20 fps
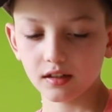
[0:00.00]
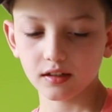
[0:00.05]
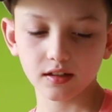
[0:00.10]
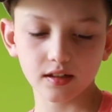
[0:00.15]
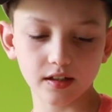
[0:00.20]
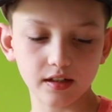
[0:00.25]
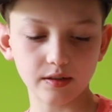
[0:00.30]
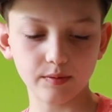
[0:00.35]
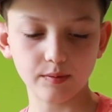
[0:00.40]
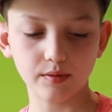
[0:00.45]

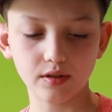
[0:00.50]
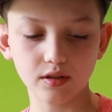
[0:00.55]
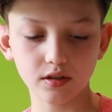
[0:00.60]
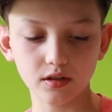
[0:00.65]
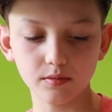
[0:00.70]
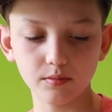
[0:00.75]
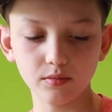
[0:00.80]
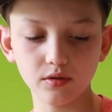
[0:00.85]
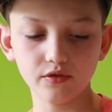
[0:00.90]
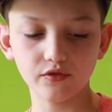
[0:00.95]
Okay, we're
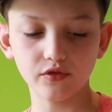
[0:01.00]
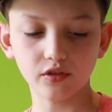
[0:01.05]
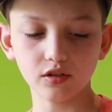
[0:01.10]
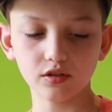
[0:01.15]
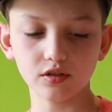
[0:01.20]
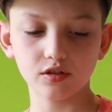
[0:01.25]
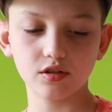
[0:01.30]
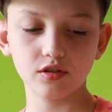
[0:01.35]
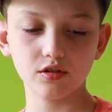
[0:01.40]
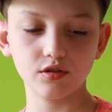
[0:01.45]
gonna move
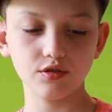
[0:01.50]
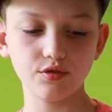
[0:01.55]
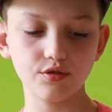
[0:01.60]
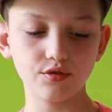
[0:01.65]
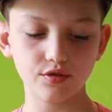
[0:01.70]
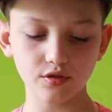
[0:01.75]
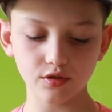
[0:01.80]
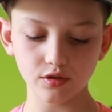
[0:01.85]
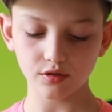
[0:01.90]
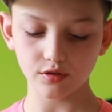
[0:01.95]
on to
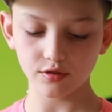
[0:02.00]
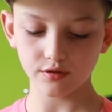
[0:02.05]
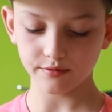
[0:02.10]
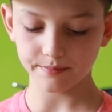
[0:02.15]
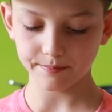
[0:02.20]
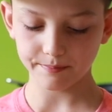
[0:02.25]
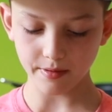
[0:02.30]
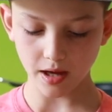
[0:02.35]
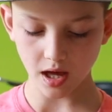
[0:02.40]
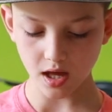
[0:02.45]
the
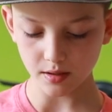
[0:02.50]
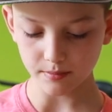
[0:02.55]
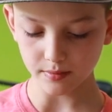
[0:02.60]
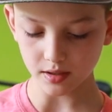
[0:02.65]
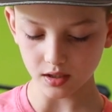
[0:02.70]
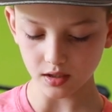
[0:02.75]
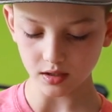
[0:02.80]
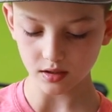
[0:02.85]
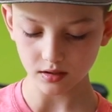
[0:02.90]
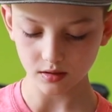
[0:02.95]

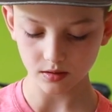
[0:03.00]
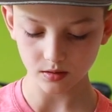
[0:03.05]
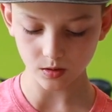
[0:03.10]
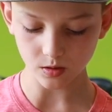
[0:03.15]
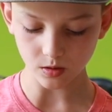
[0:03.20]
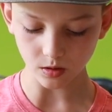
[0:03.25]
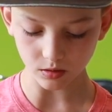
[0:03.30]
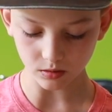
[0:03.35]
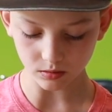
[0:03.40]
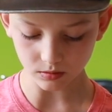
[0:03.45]
Panama
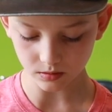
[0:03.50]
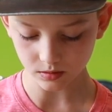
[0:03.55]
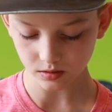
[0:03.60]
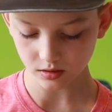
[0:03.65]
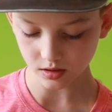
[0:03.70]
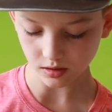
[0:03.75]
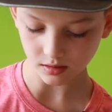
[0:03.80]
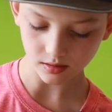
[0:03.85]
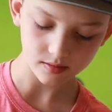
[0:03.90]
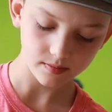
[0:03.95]

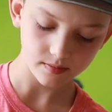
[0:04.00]
Gold.